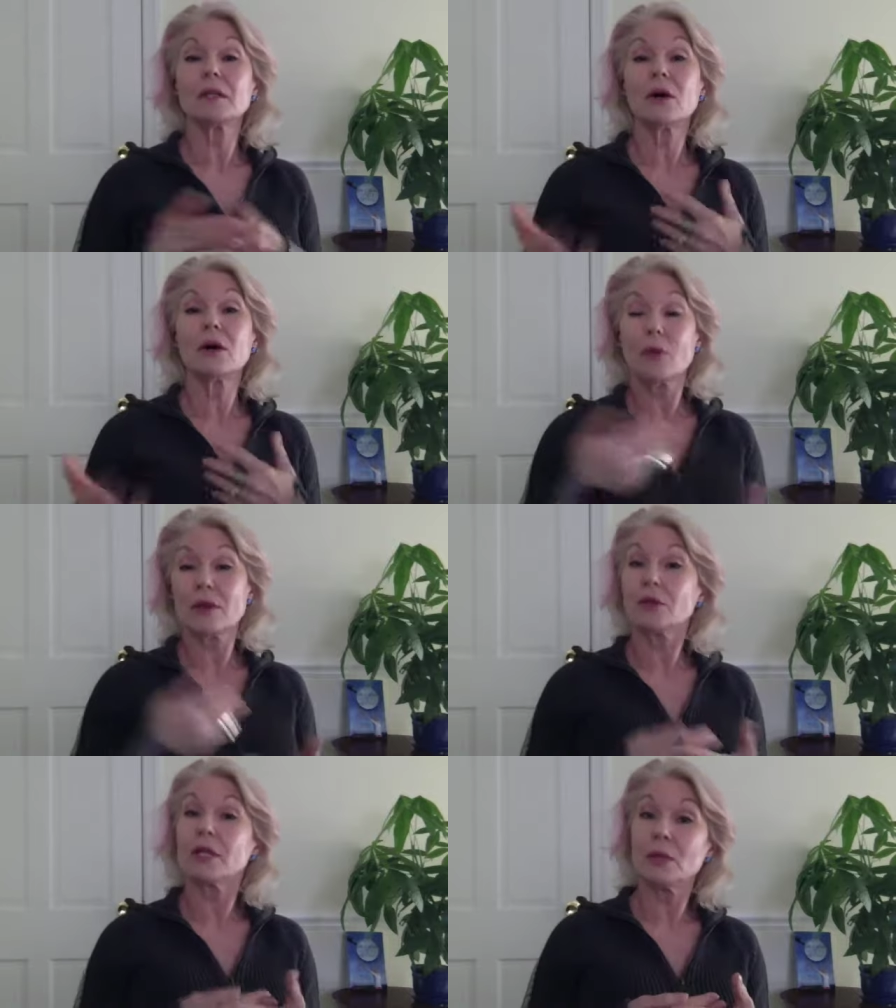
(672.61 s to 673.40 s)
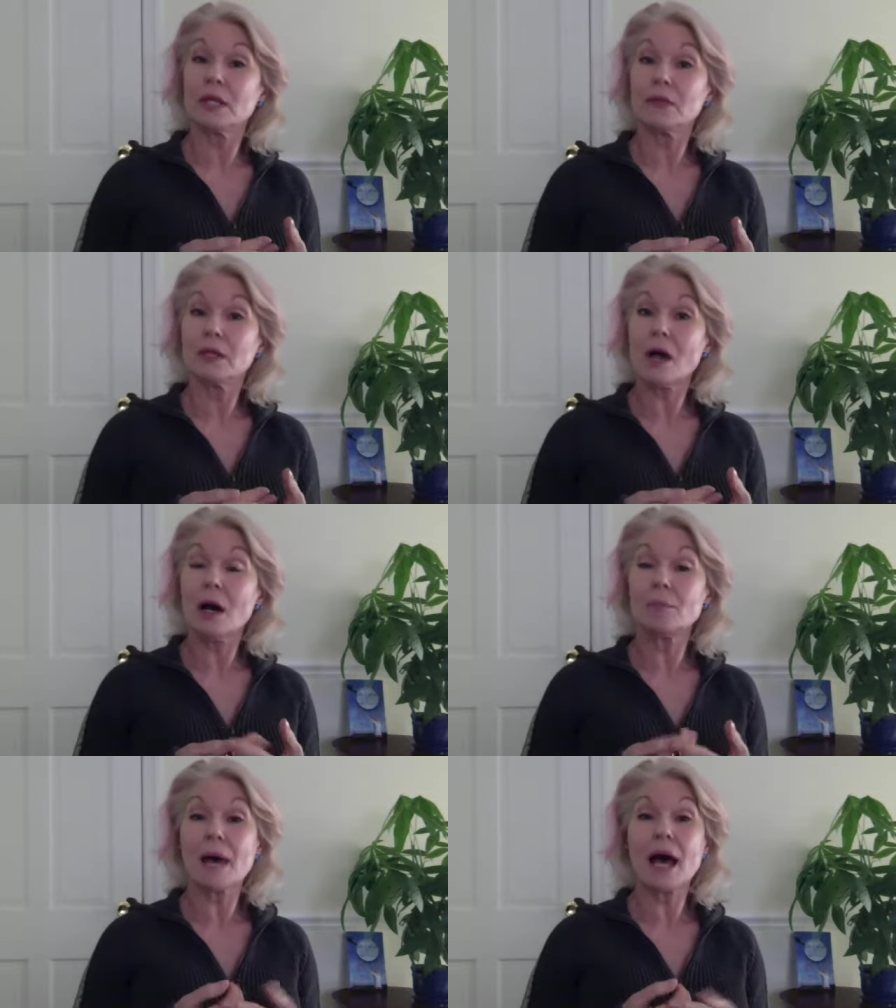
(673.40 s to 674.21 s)
Whether he would even
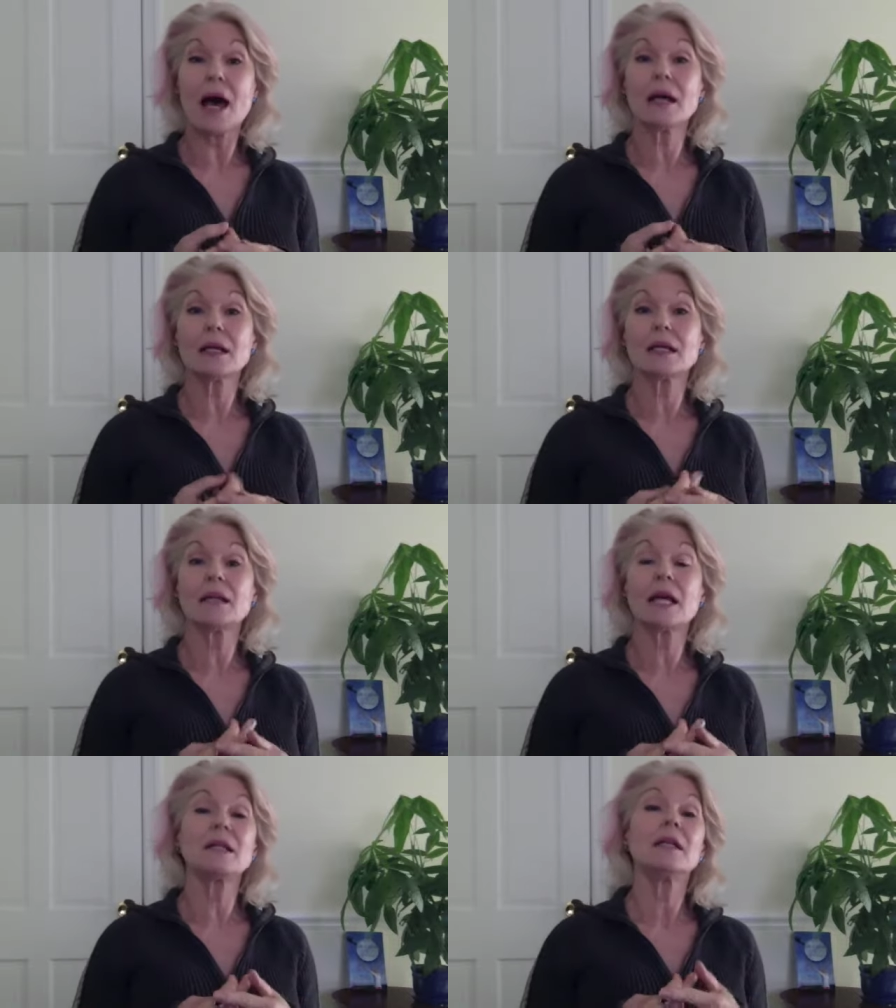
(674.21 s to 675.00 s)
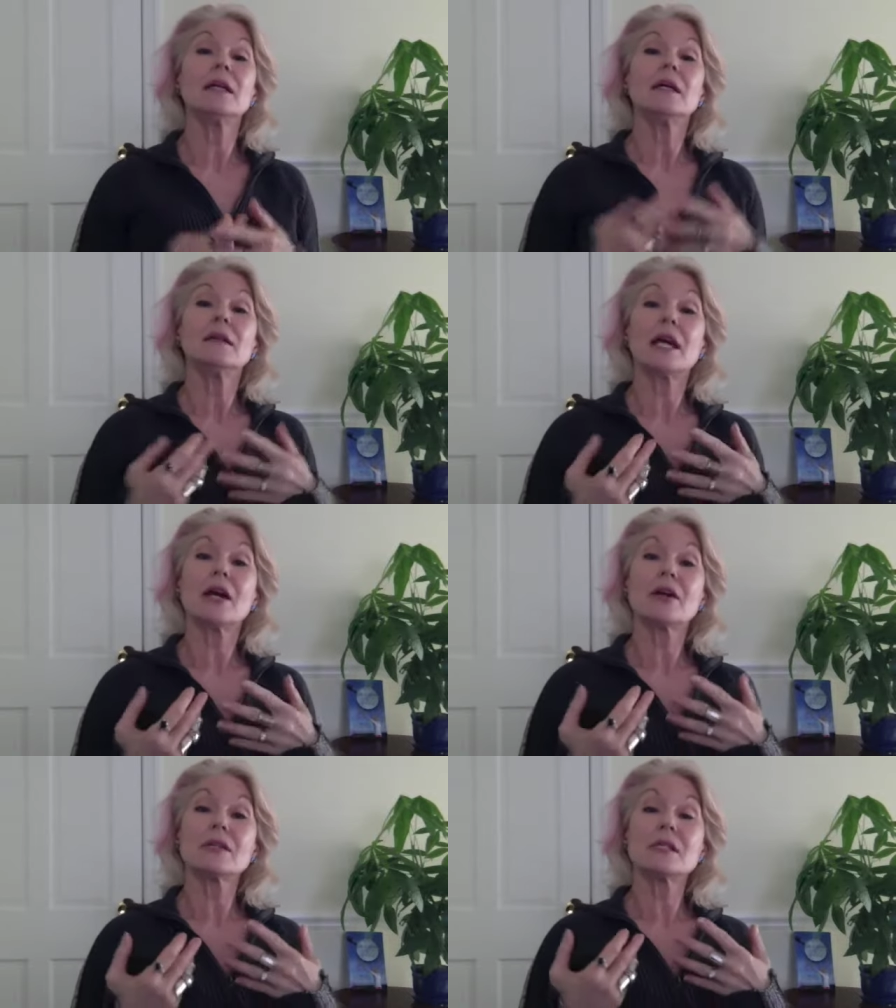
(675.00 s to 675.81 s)
come back. And then
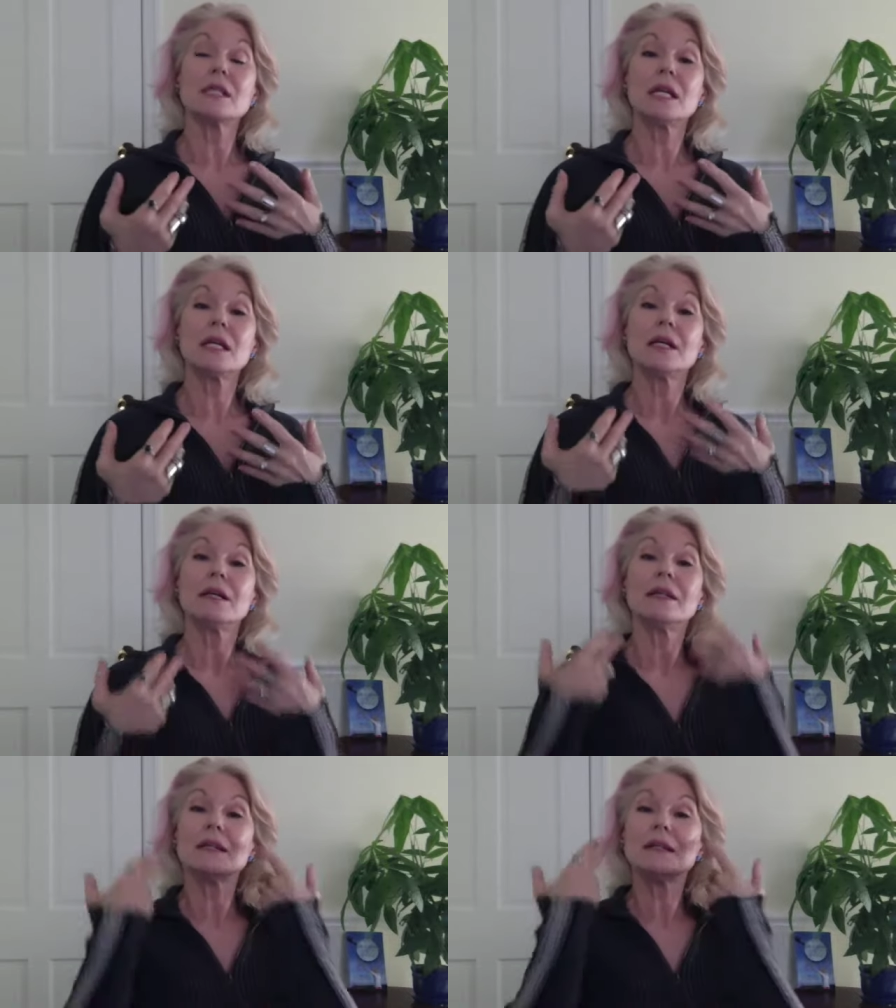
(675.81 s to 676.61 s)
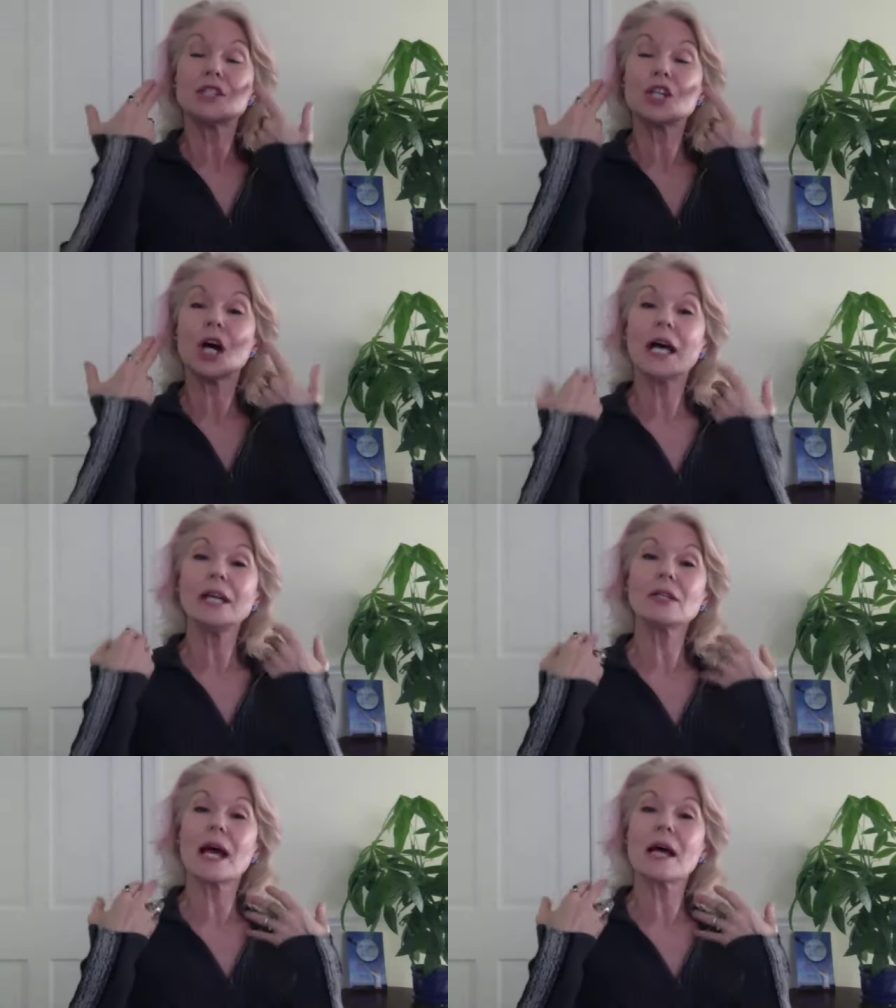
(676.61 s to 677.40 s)
there's the
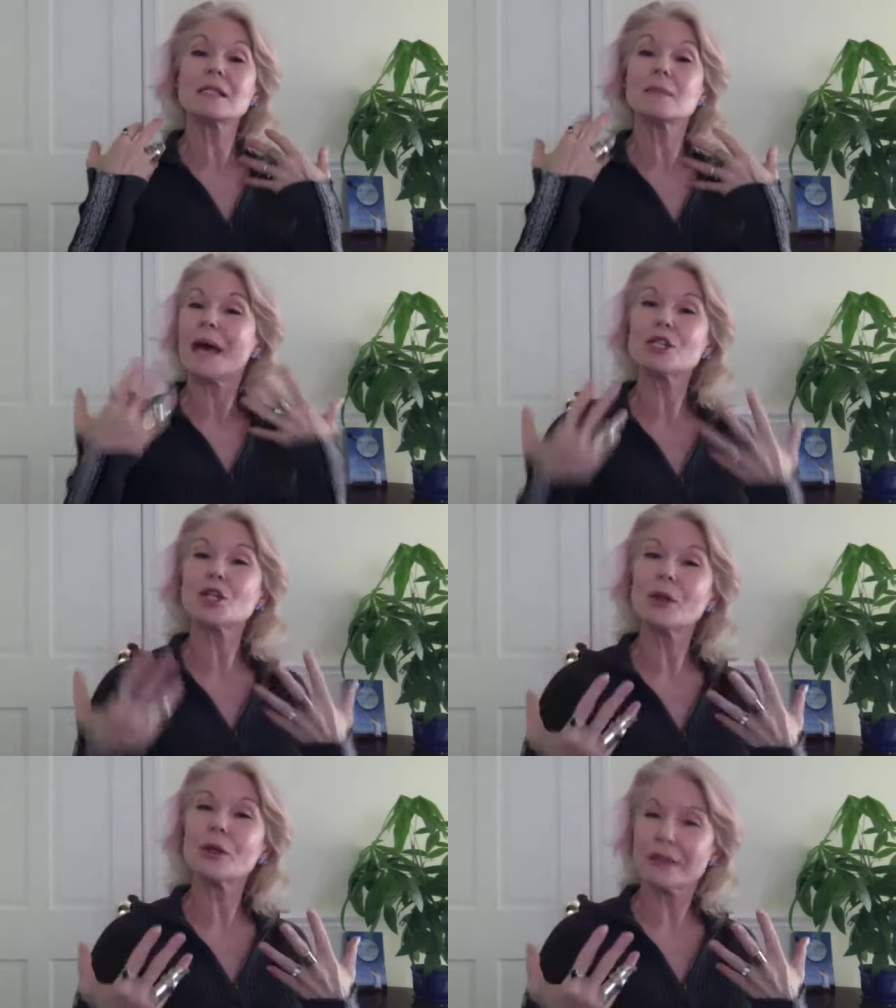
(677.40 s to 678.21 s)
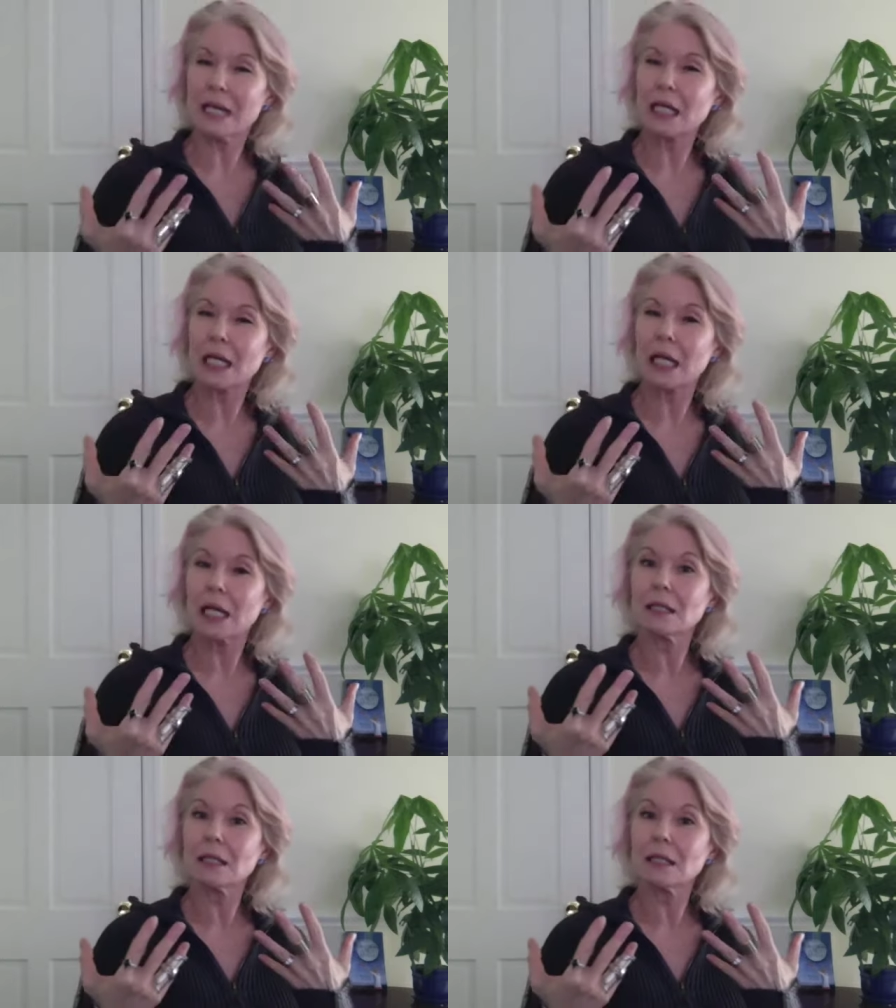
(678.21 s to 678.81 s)
child has magical thinking.